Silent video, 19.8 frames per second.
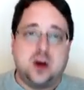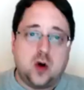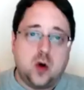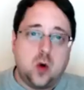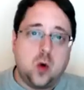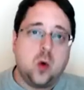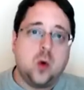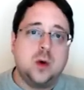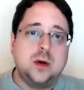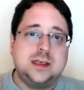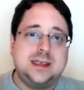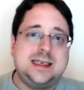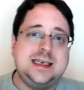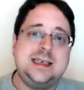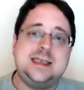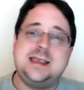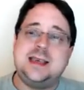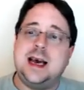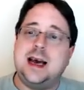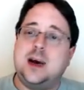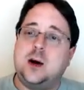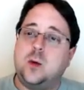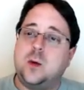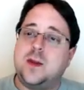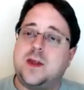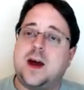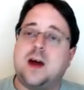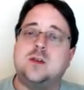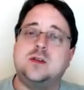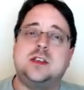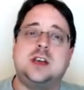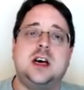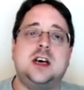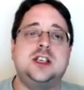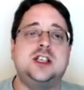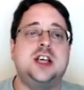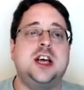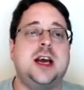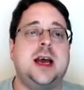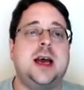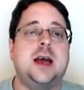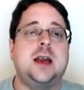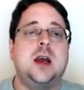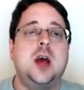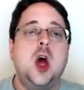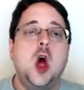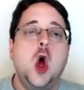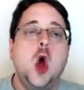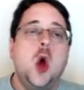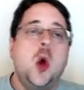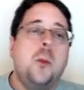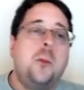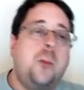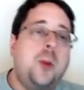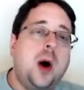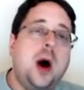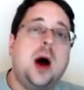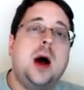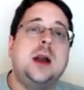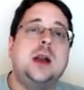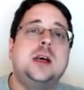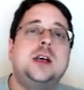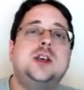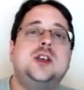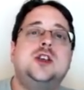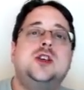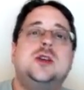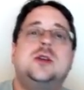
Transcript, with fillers: the core detail without touching it, but